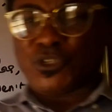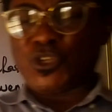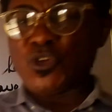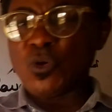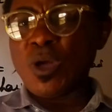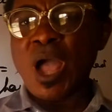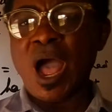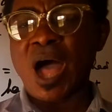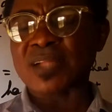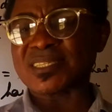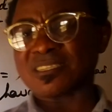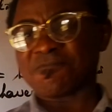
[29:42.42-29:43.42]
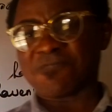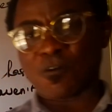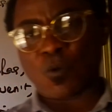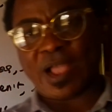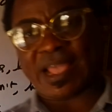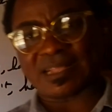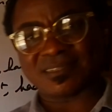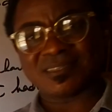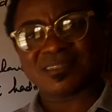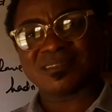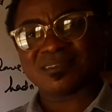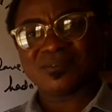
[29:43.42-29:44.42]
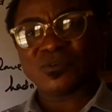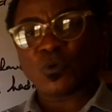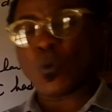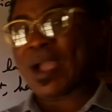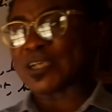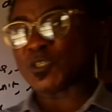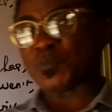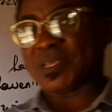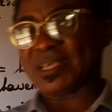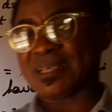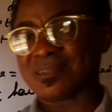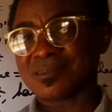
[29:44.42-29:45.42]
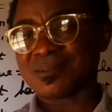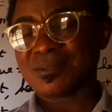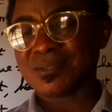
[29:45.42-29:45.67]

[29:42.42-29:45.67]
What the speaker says: Do you hunt for words while speaking?